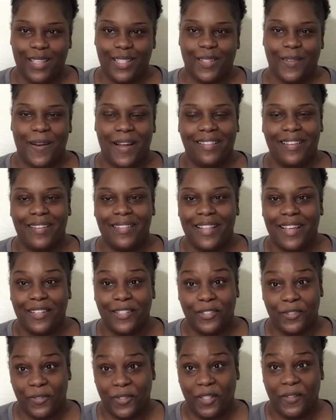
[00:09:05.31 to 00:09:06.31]
So I think that
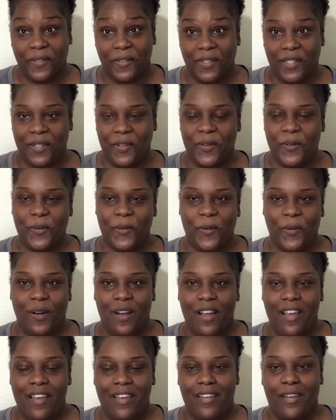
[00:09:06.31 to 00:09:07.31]
is really, really cool,
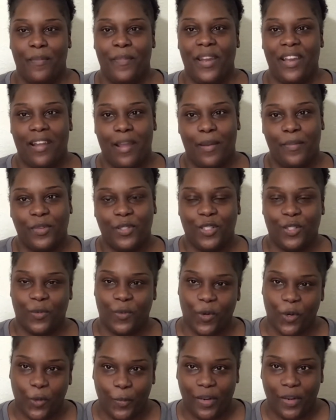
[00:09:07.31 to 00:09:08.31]
being able to
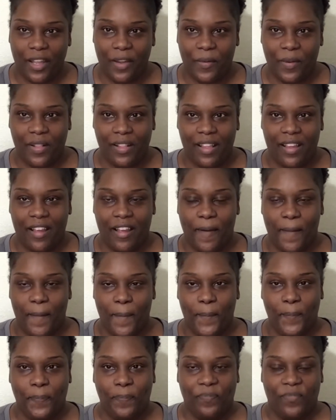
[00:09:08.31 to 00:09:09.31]
role play with
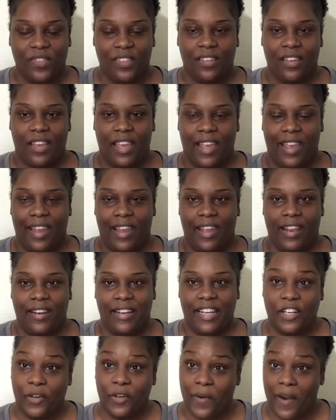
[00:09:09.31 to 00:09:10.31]
them and
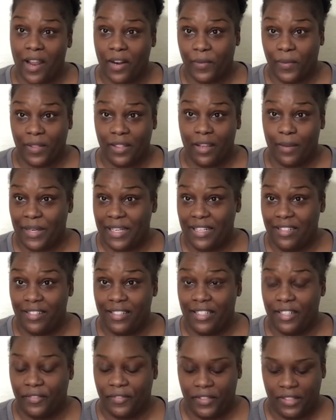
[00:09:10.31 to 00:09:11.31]
interact with them each
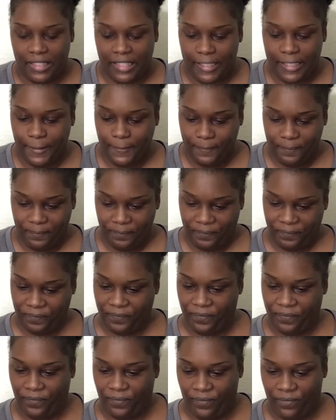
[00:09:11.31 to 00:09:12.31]
differently.
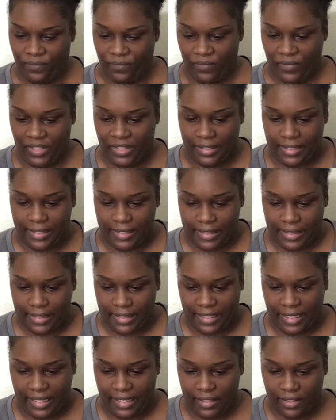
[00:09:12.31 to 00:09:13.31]
Let's
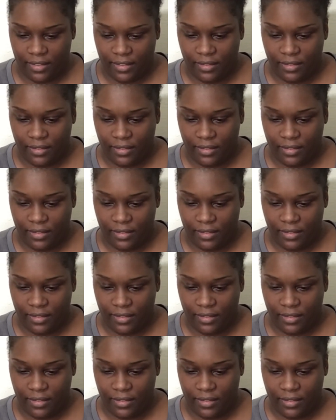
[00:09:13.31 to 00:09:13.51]
see.